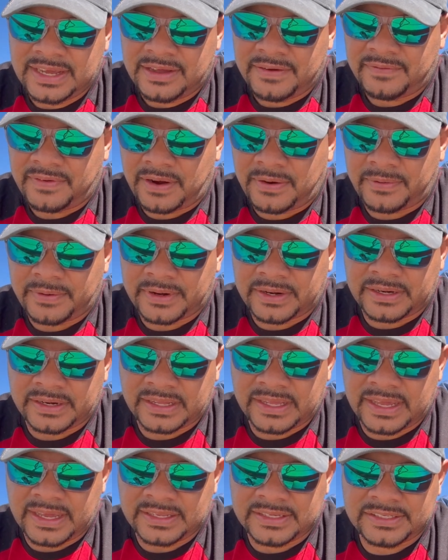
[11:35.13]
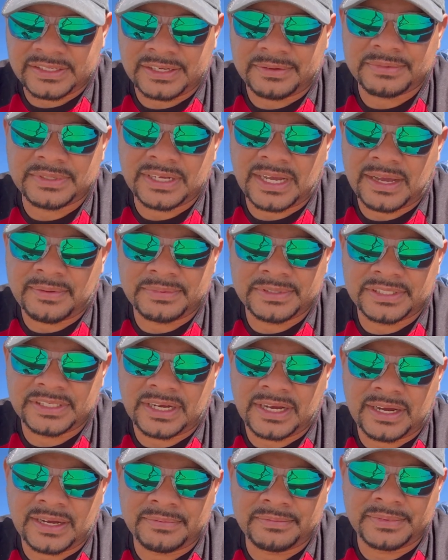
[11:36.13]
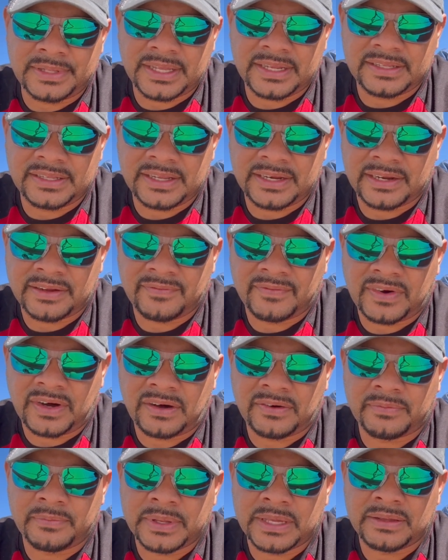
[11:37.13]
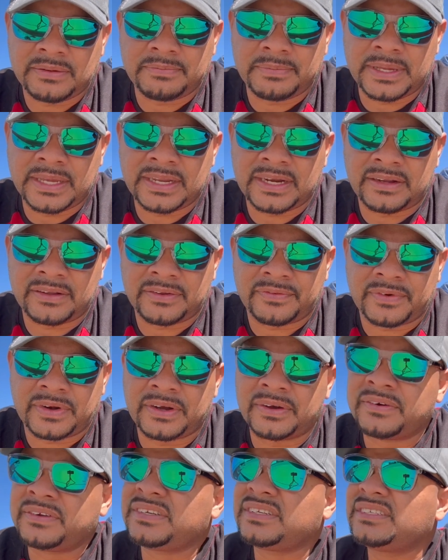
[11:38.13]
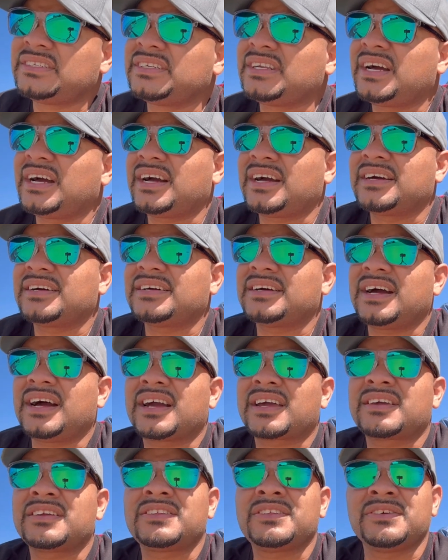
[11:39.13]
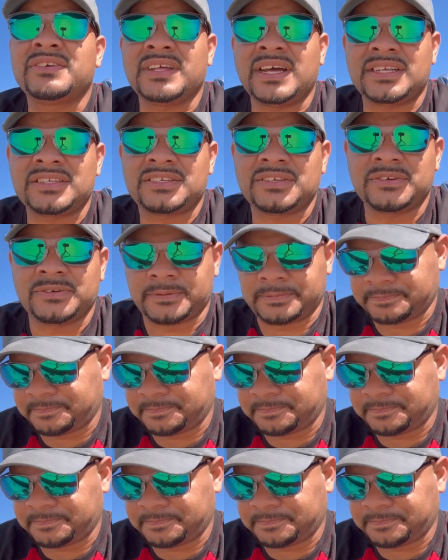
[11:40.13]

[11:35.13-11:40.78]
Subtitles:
if I wanted to get some type of job that didn't involve me being on the road, I could do that too.